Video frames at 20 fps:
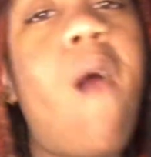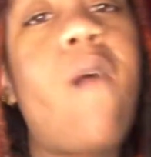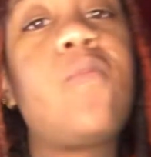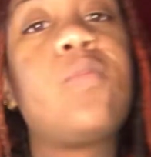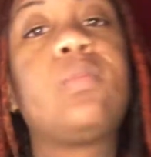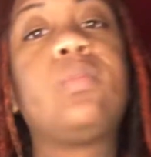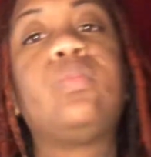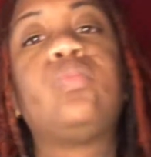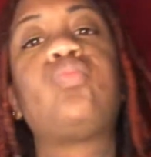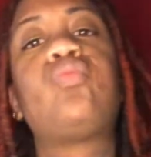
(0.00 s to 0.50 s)

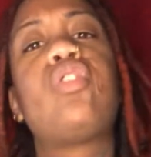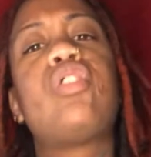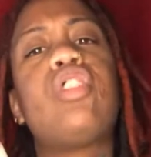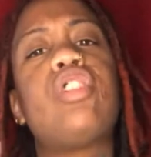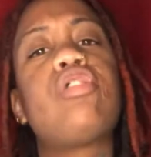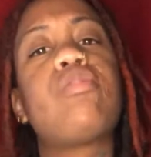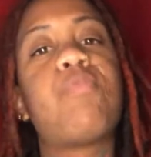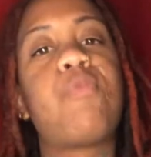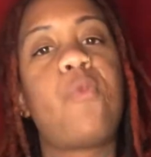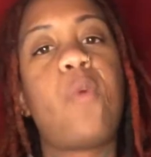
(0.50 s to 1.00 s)
This is what
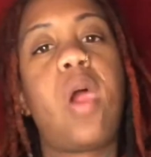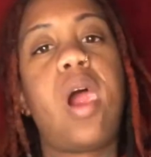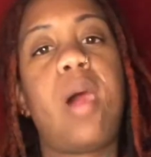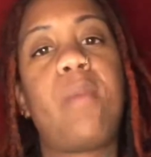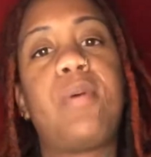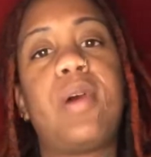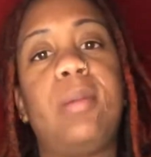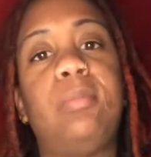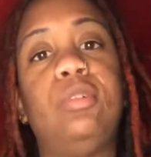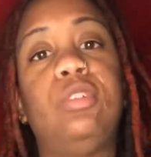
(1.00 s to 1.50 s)
I'll probably do
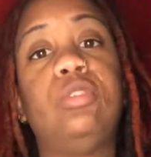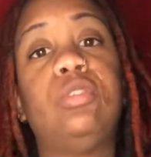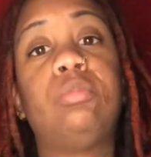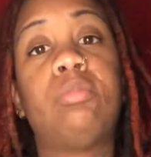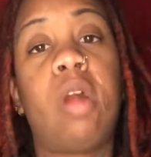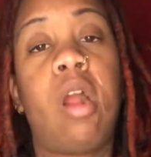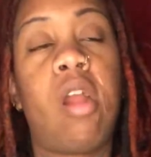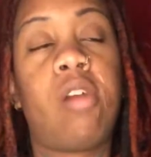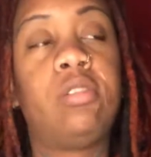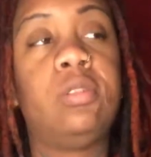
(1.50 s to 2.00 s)
tomorrow.
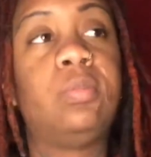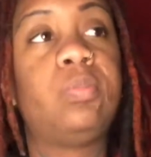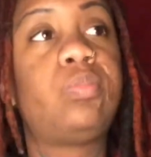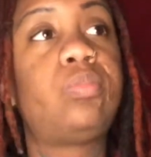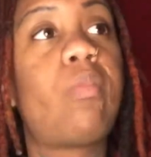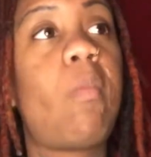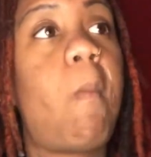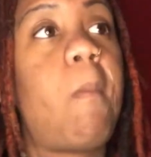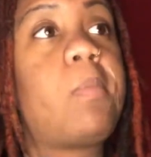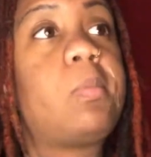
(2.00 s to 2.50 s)

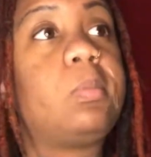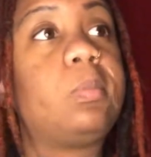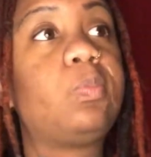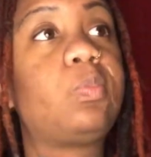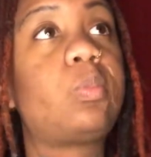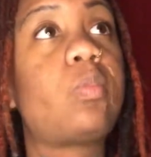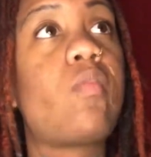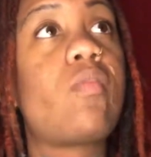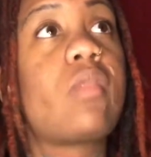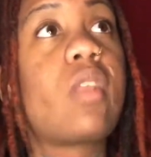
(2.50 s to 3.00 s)

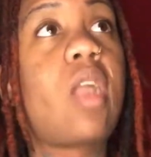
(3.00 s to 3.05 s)
I